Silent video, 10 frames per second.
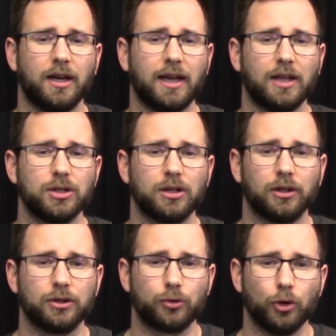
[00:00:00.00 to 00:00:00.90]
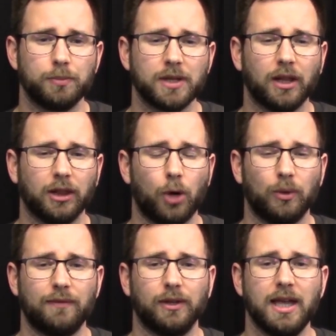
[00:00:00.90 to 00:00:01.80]
against troops and low
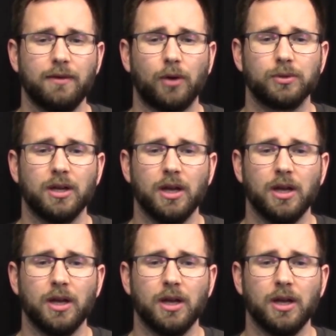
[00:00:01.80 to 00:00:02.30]
level heroes,